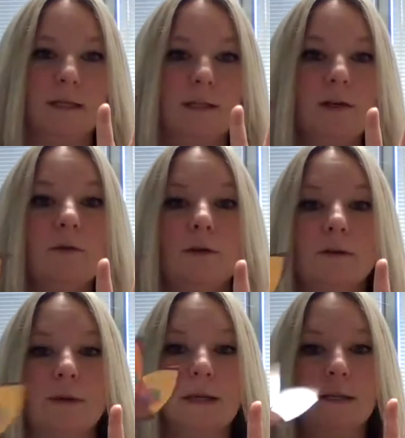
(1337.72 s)
2 because
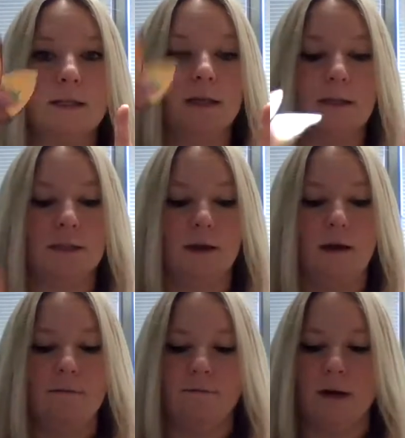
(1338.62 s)
we need 6
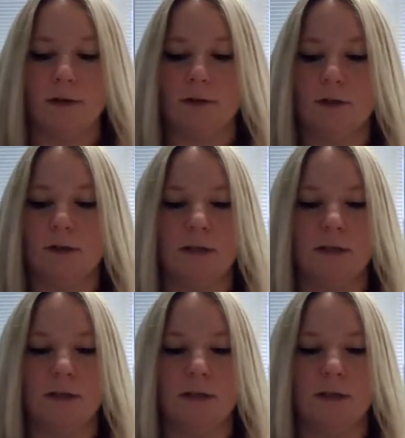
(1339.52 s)
feathers.